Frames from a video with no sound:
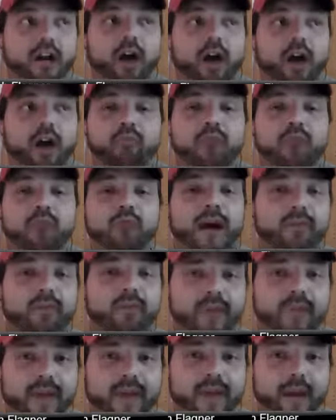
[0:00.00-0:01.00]

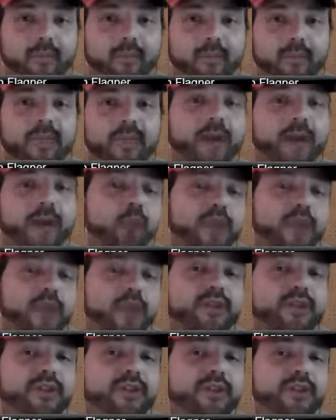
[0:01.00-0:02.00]
around them that when
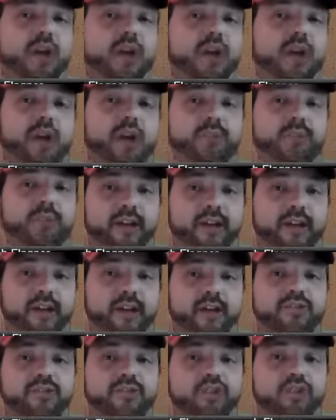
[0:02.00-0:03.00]
their star
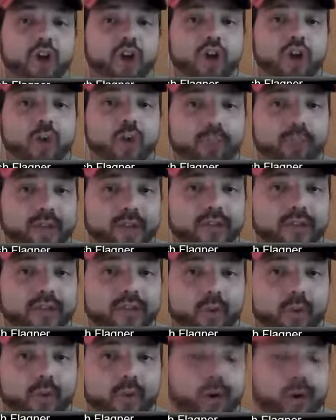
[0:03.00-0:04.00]
players don't
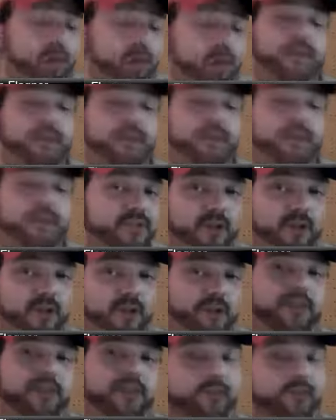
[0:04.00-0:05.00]
pitch well, or when their star
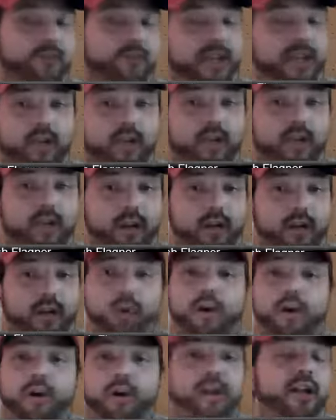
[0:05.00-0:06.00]
players don't play well,
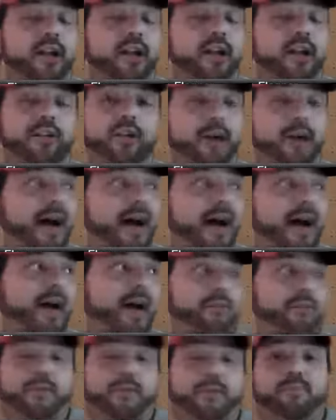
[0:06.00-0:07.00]
or
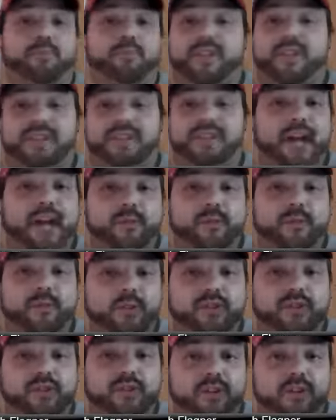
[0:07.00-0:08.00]
the times
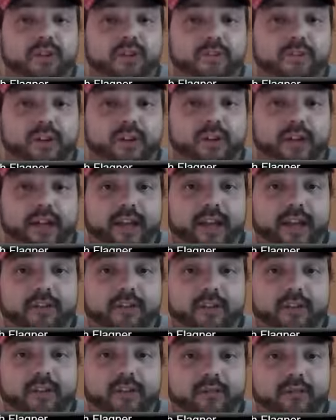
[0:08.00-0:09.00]
when Justin
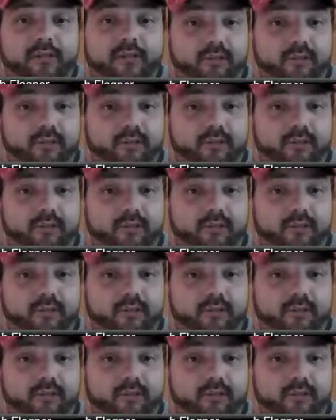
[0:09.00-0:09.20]
Verlander